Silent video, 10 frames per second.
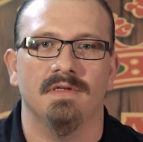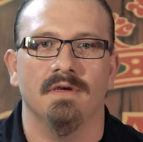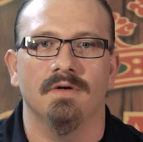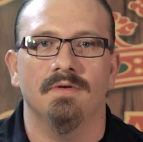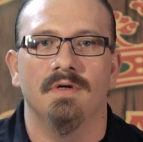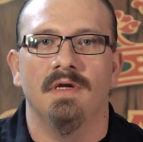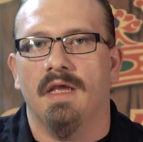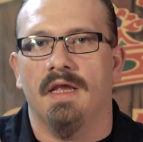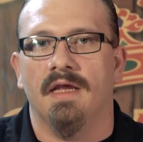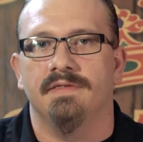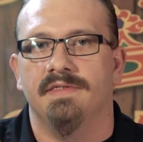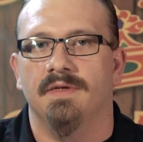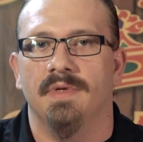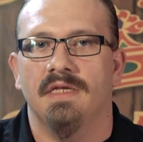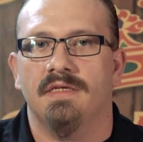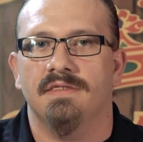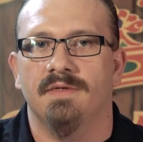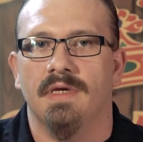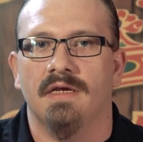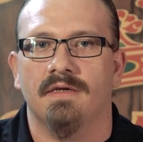ago. It has Dominican
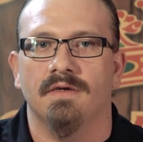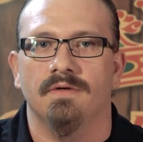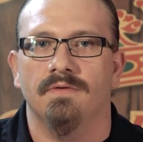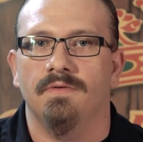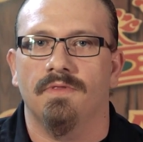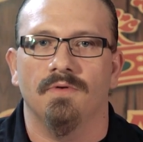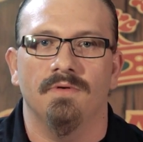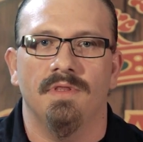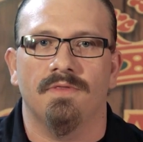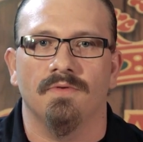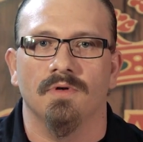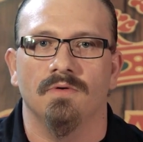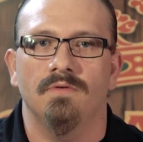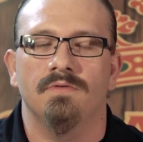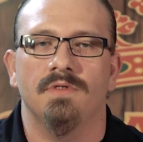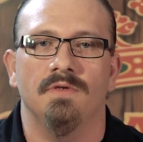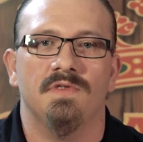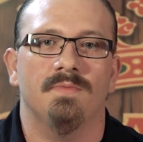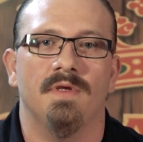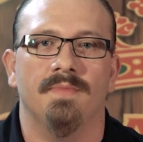tobacco through and through,
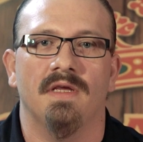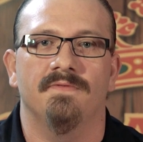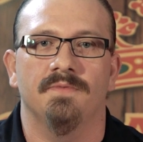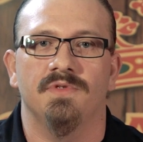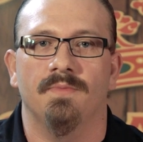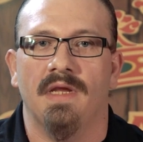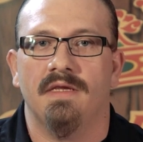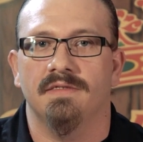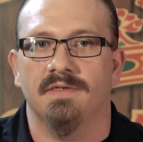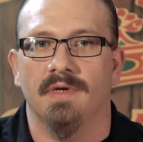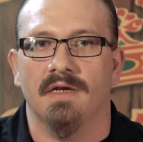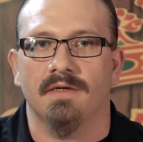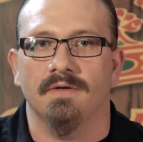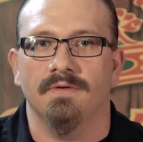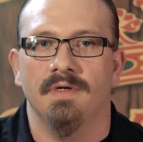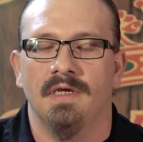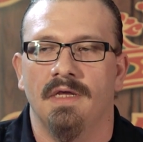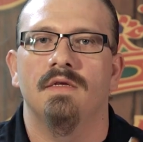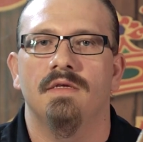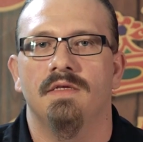used to be made from Jamaican tobacco.
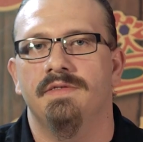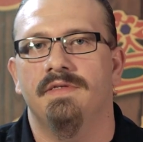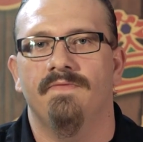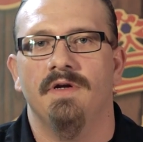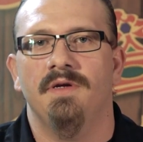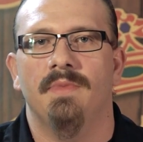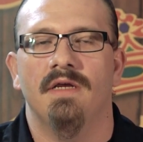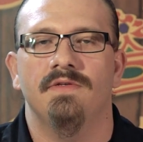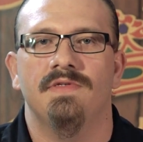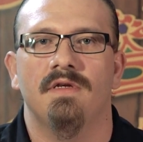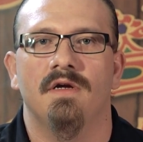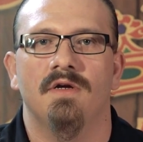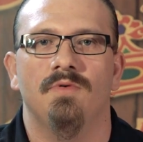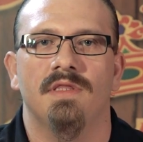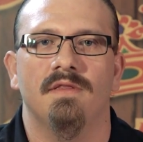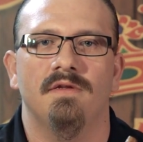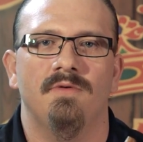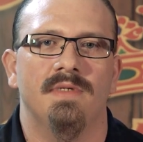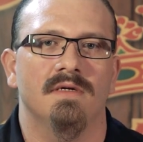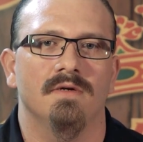This is a very mild cigar with a
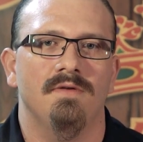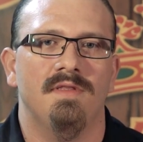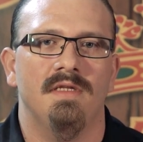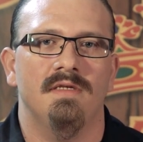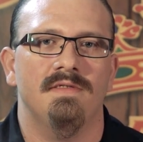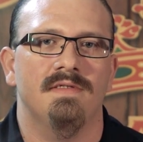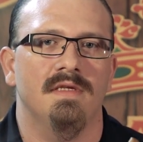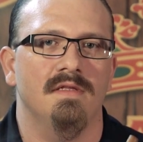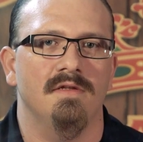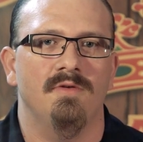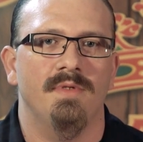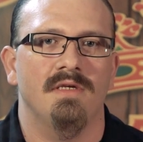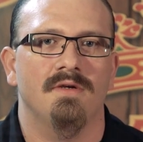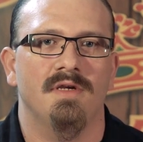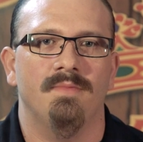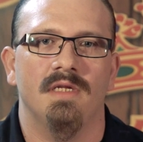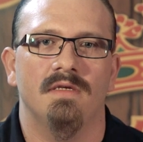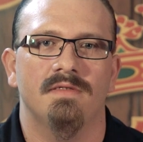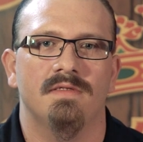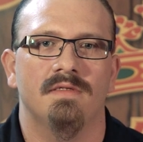little bit of earthiness and a little bit of
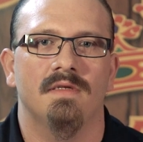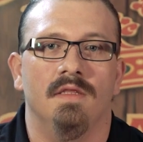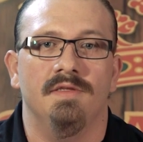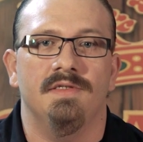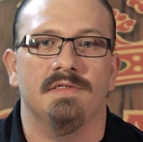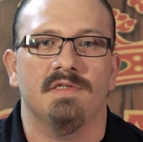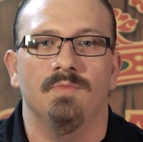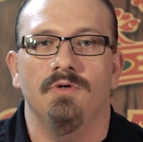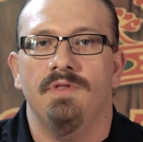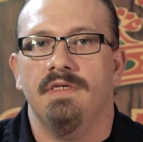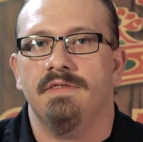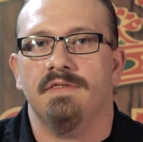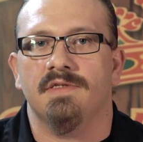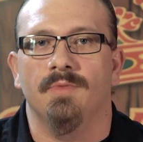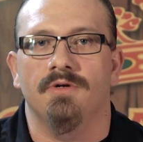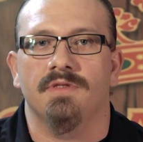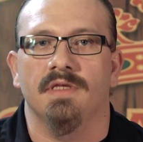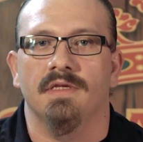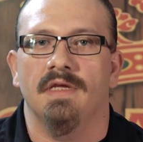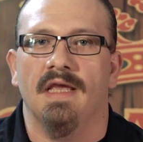creaminess. This is a smooth, easy smoke
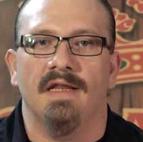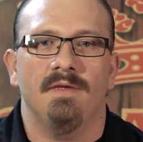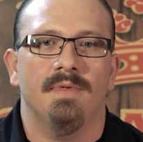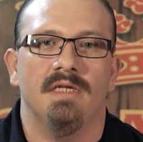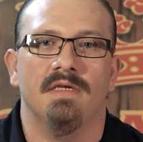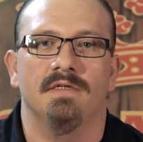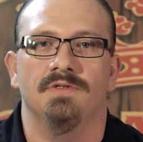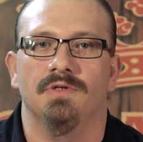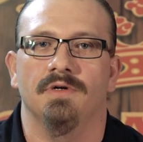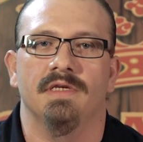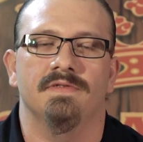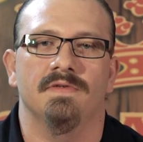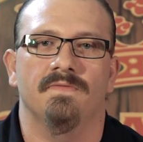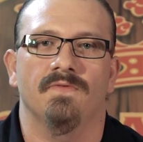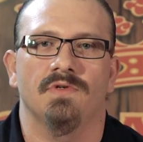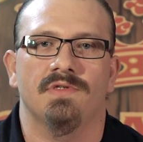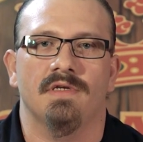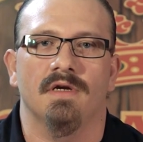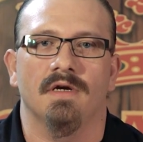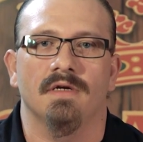that anybody can enjoy as their first
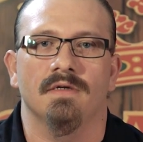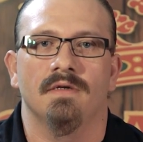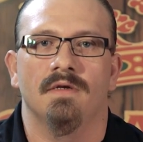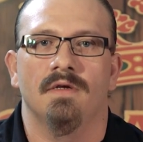cigar,